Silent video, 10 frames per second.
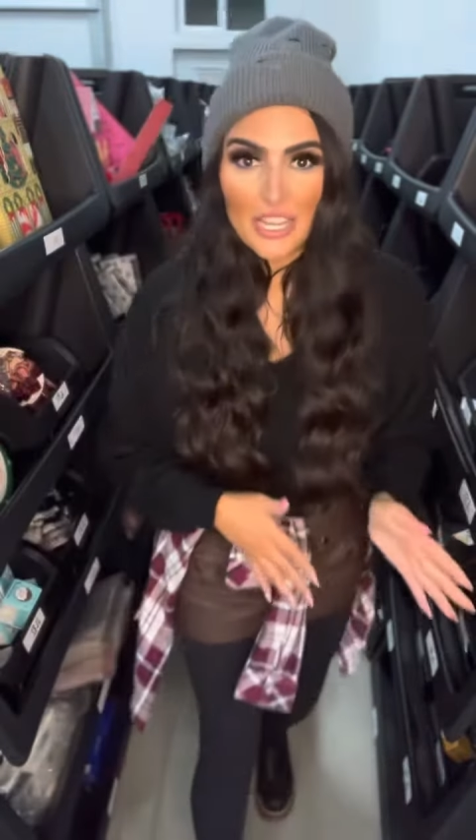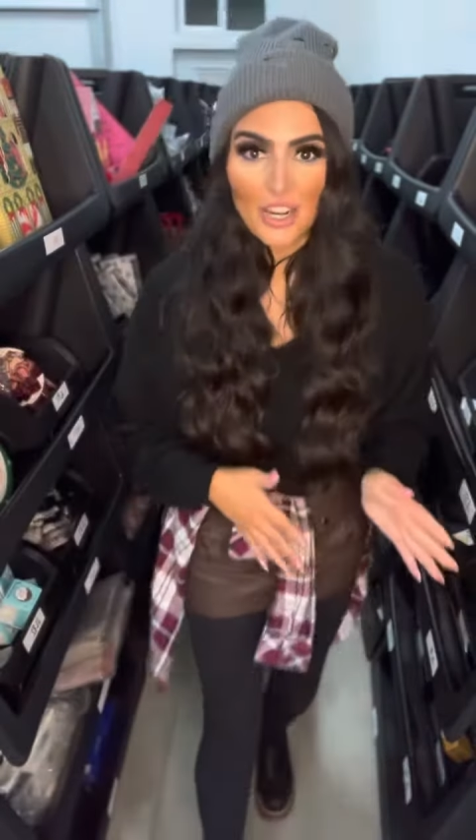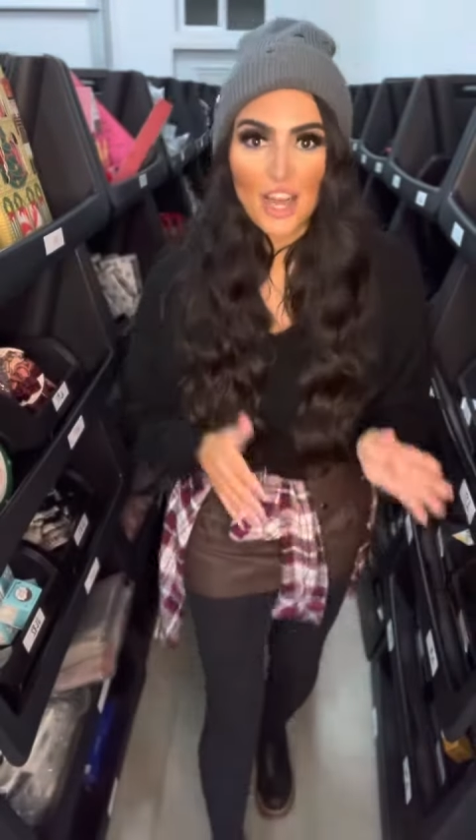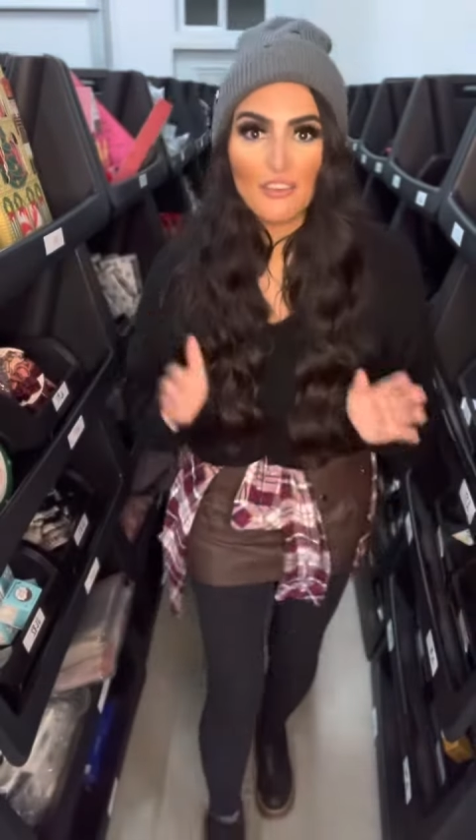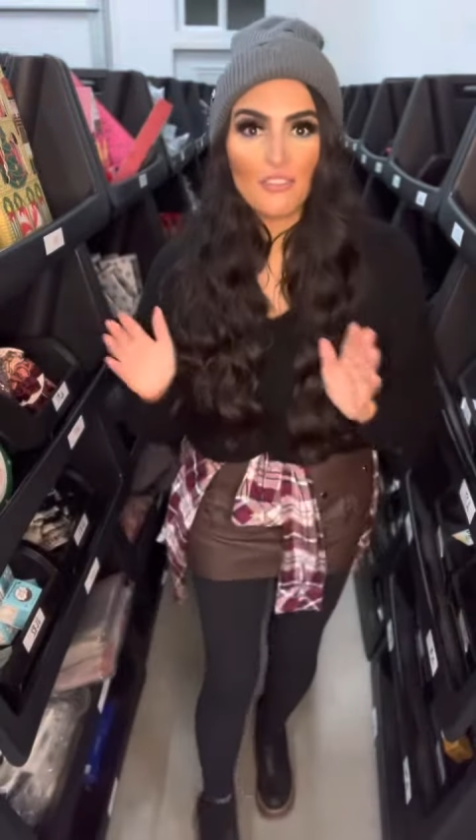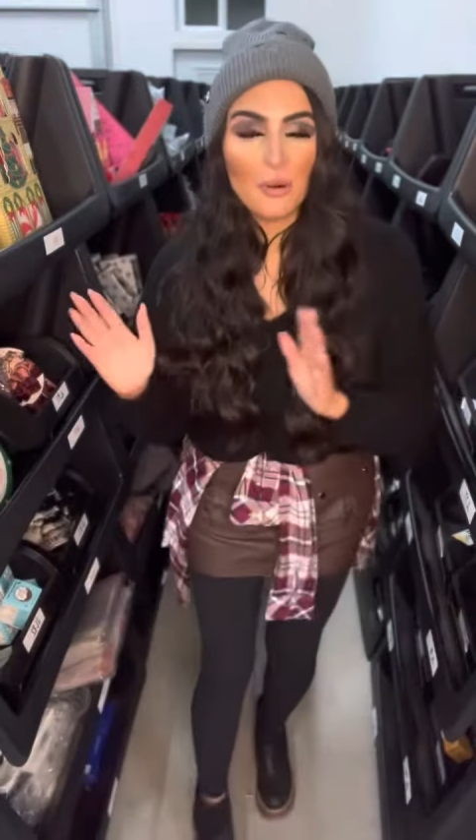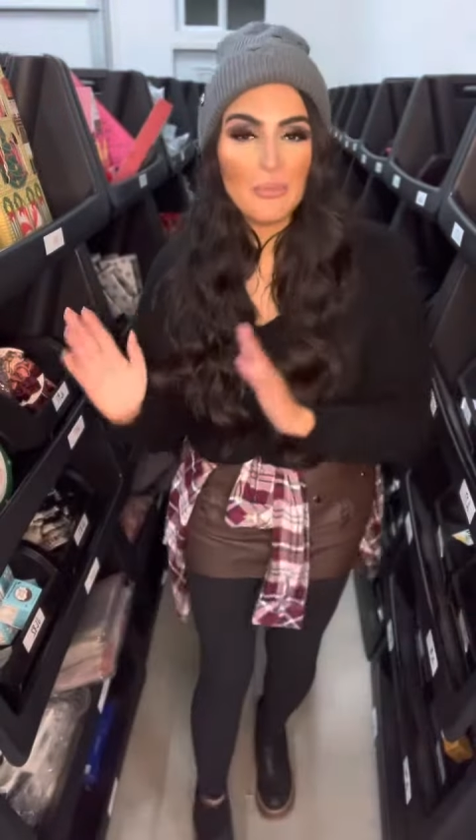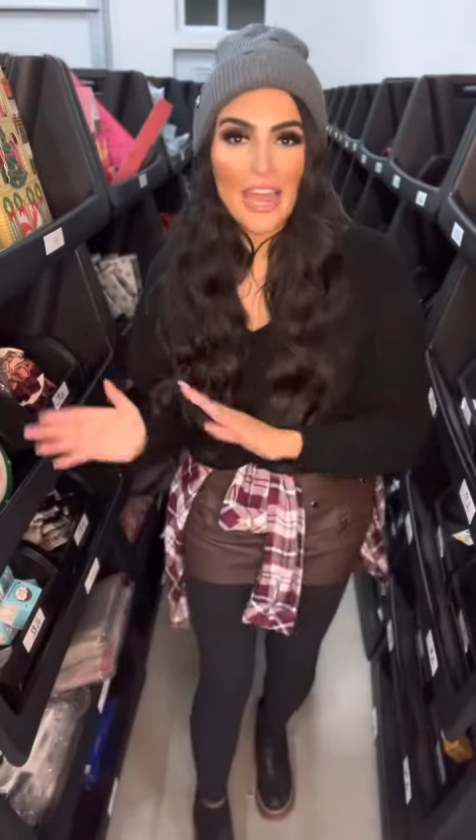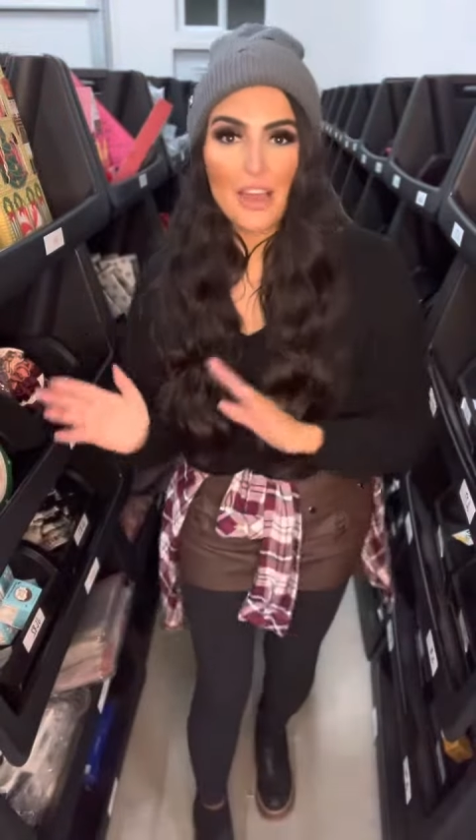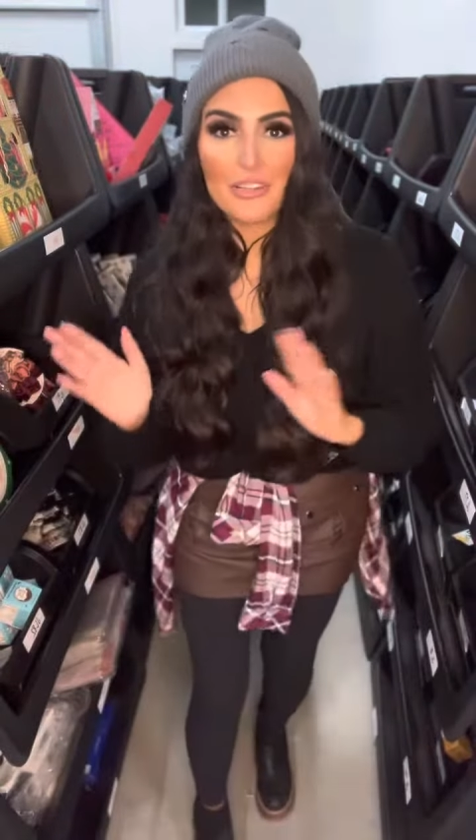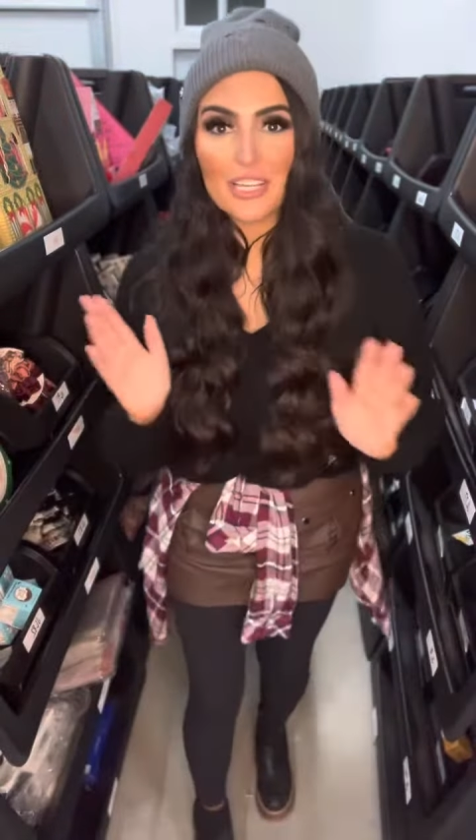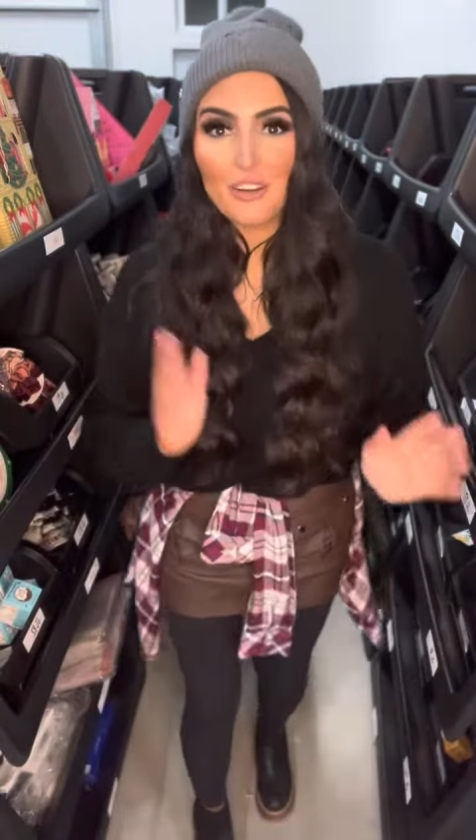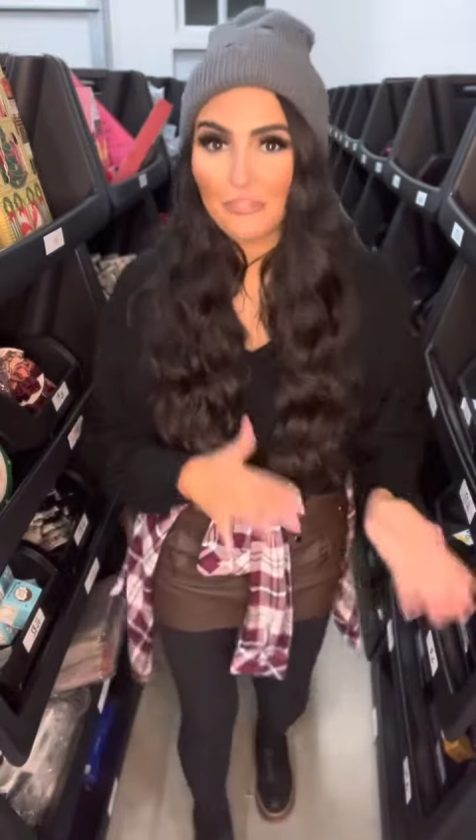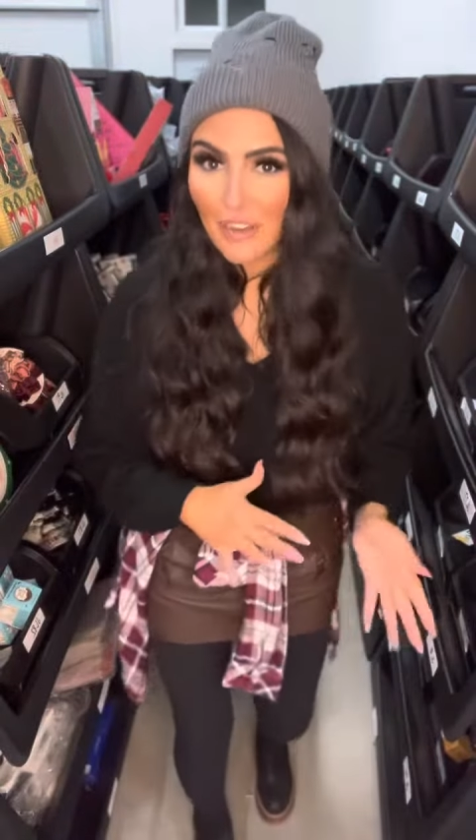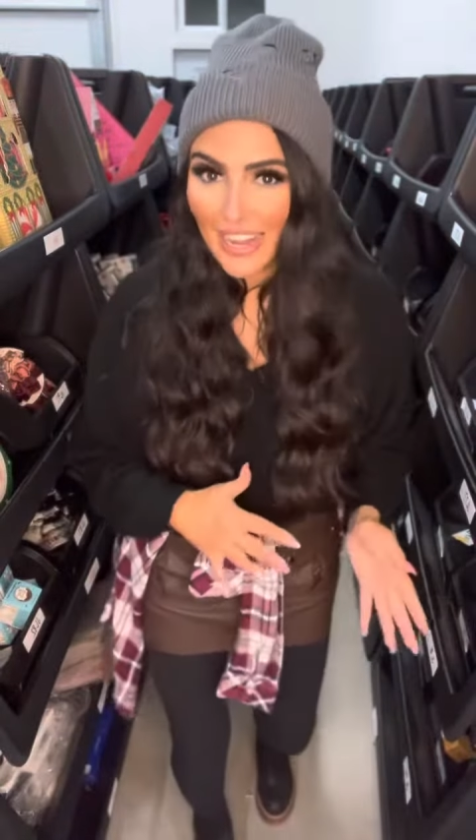off from now till
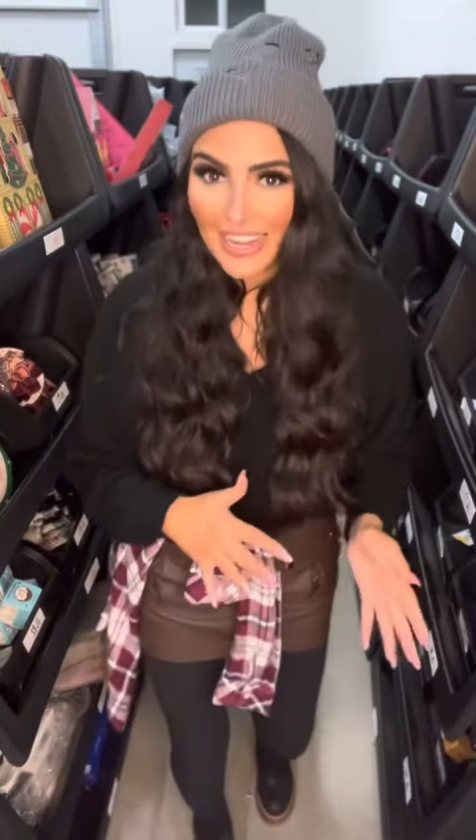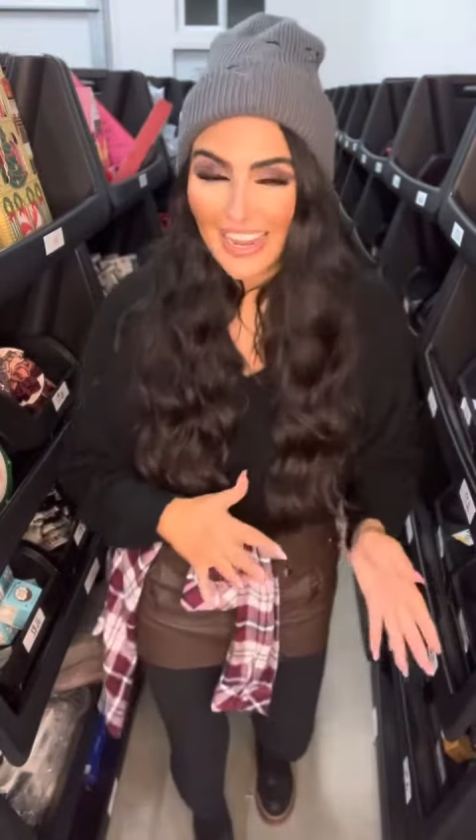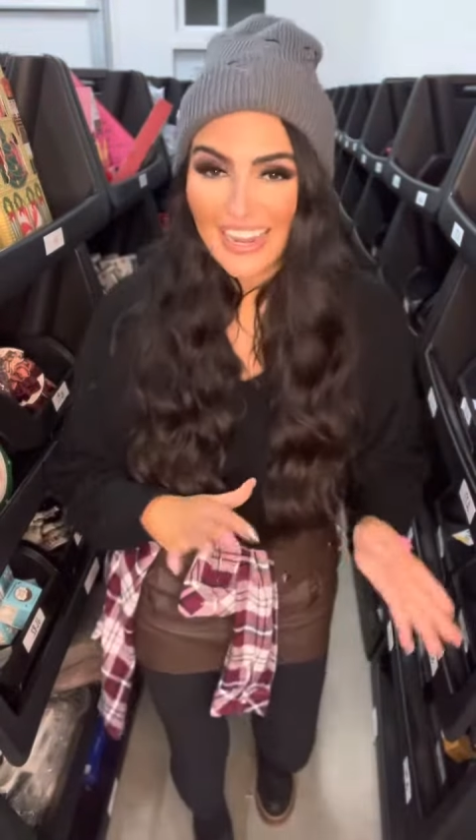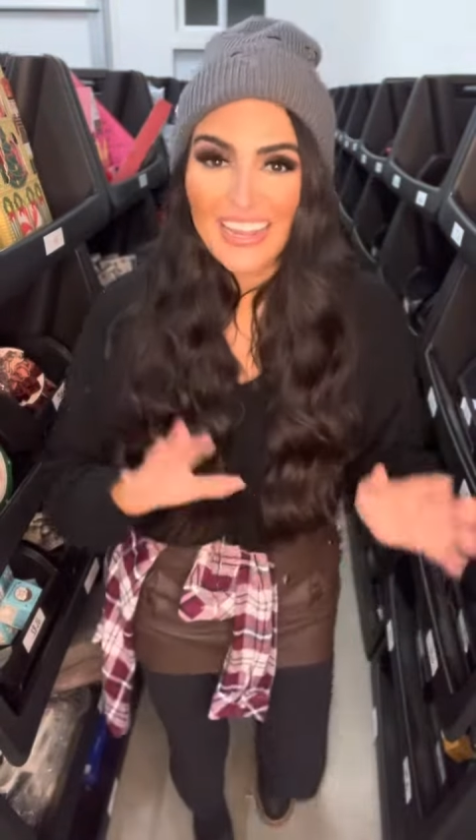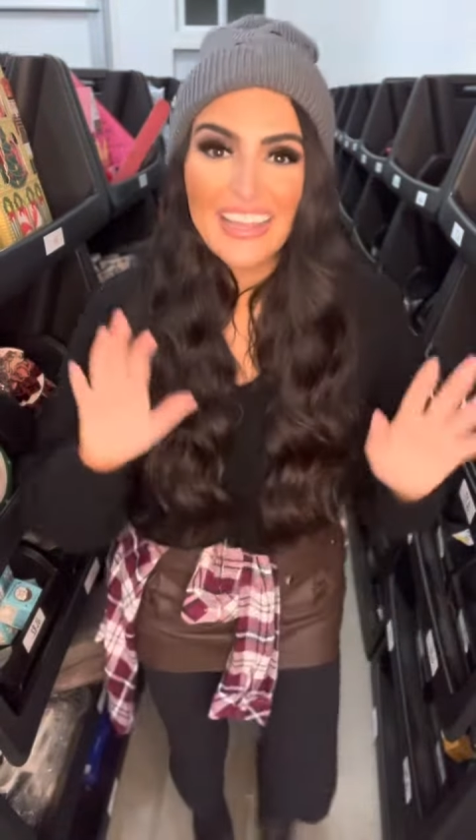Friday